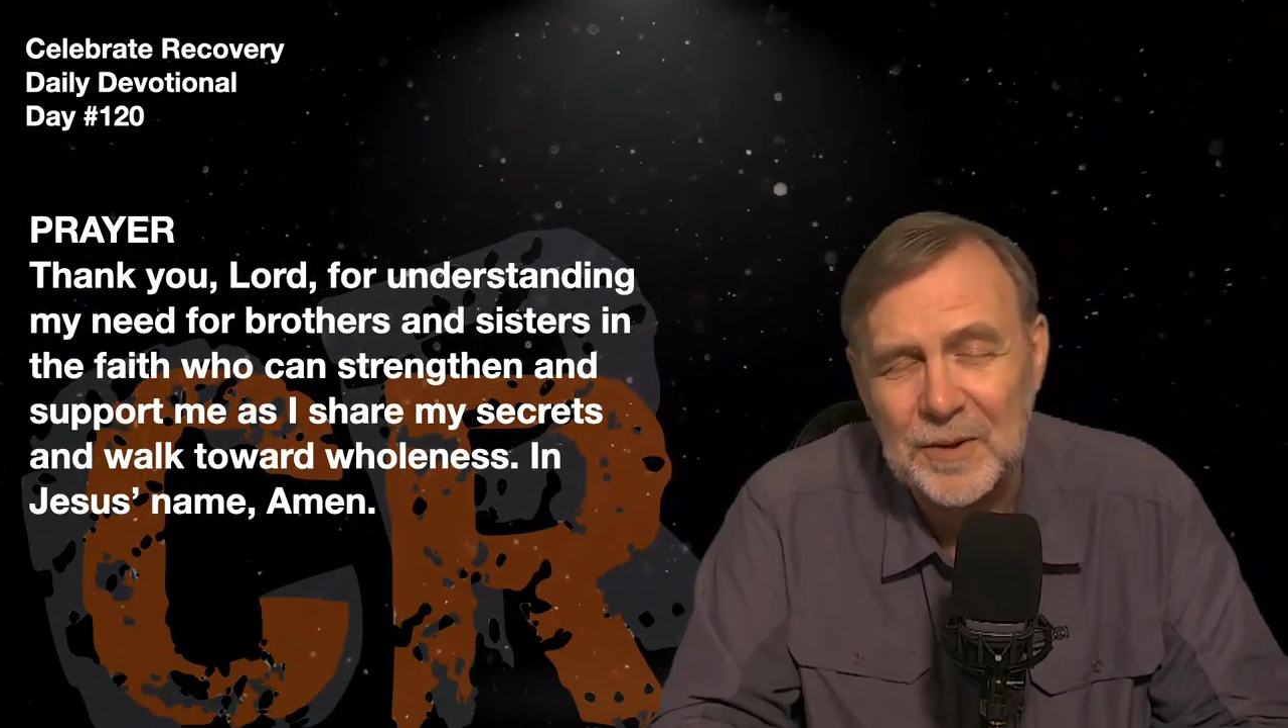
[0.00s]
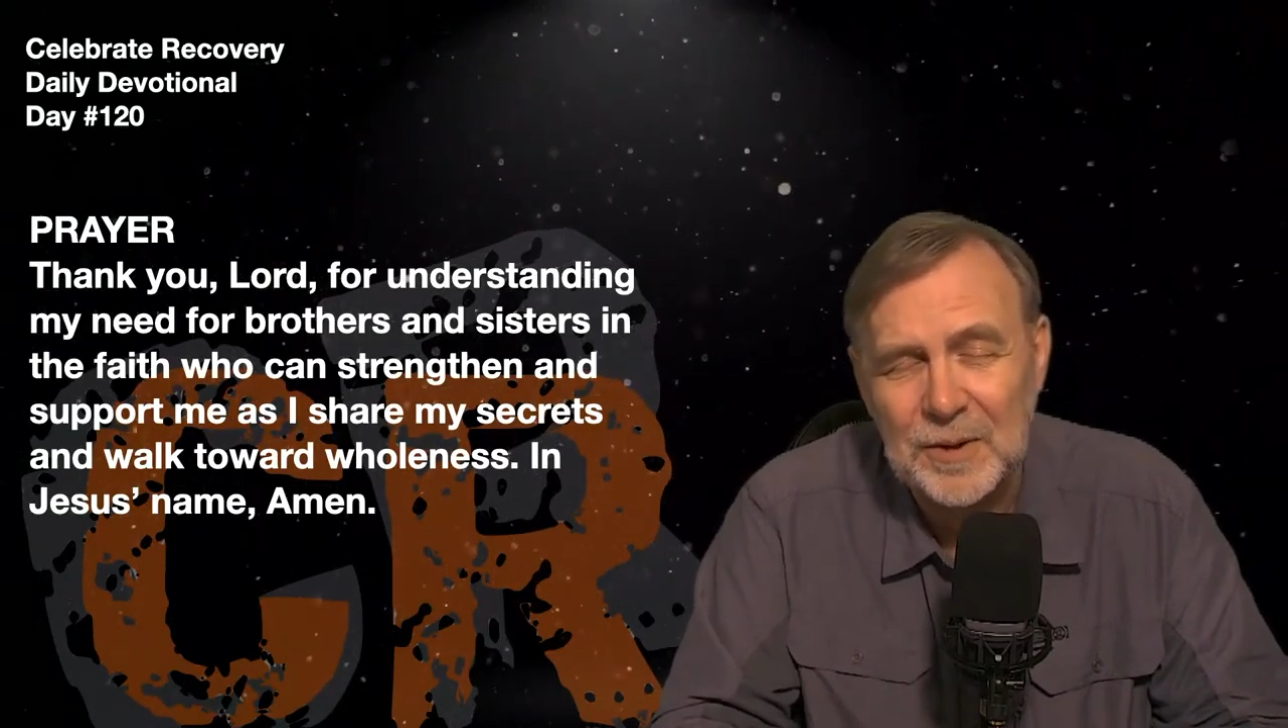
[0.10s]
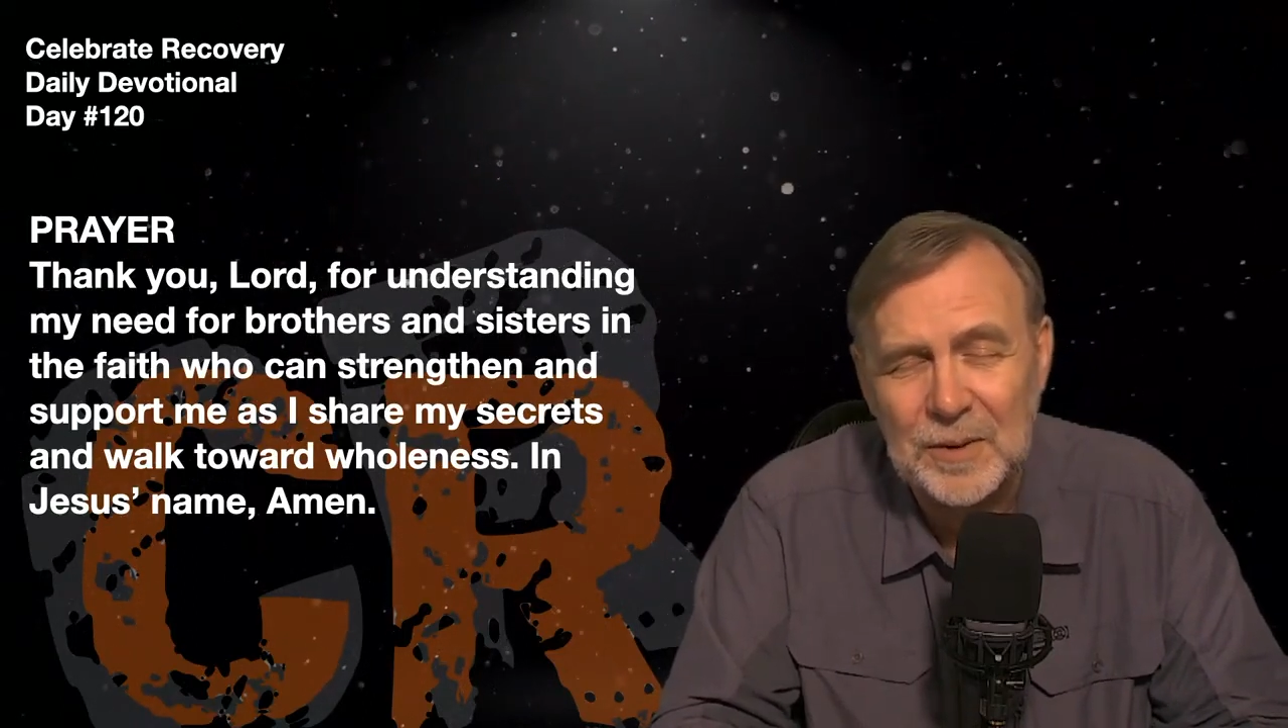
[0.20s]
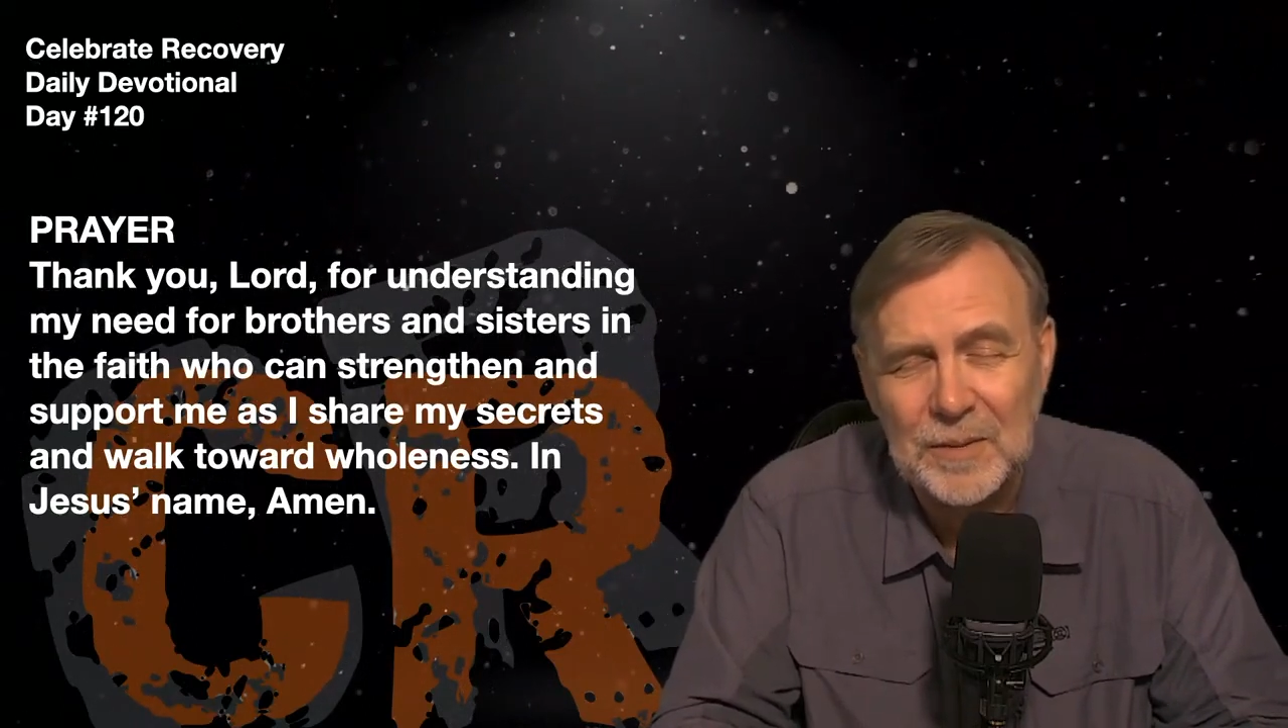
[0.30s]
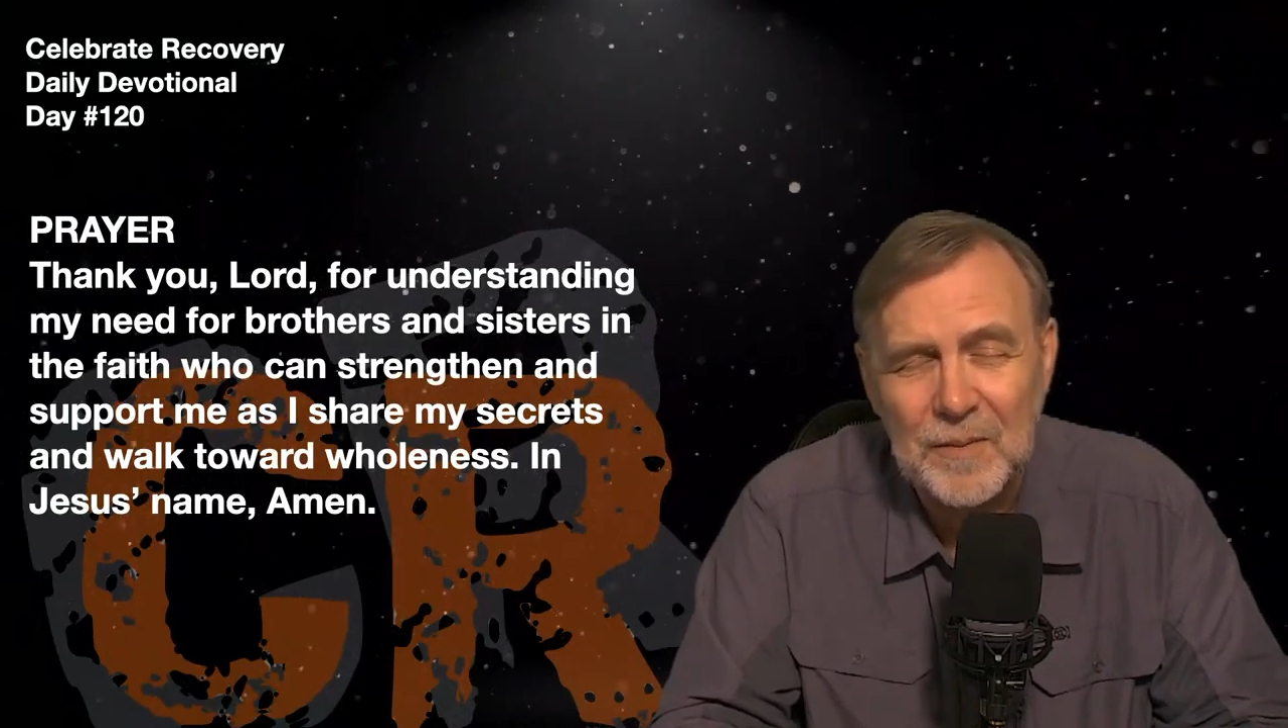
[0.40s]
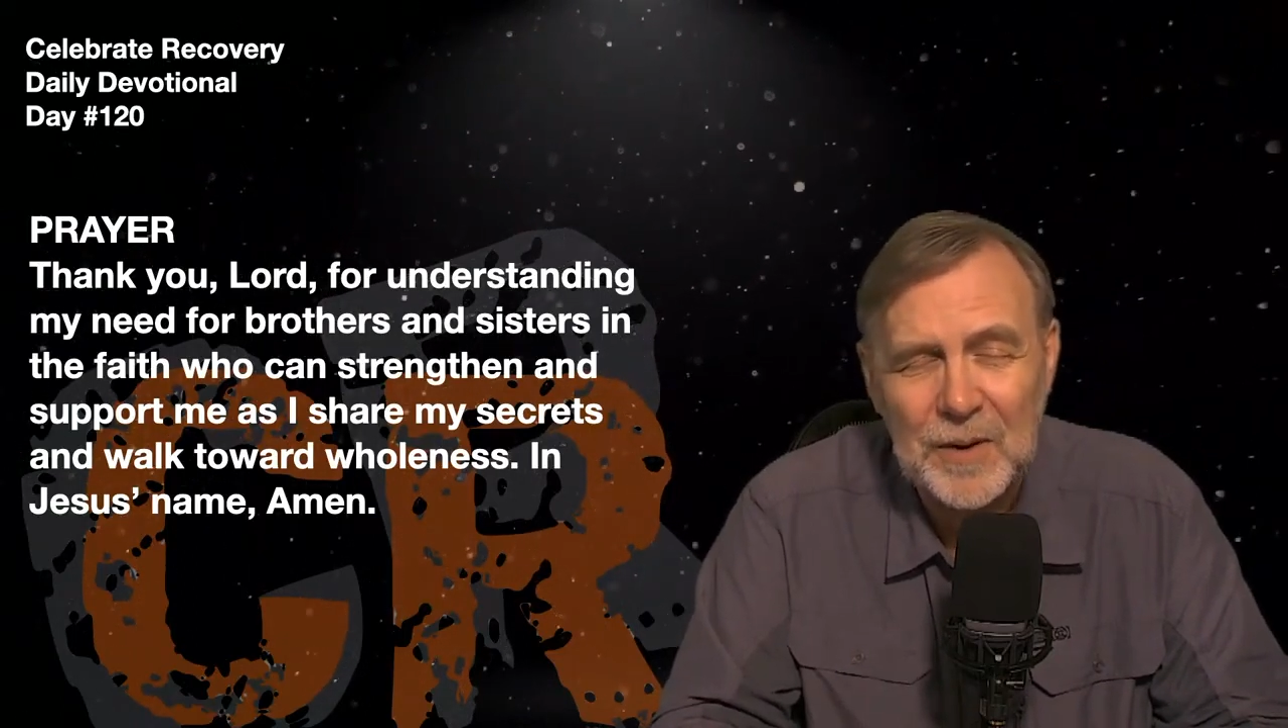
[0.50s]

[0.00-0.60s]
too.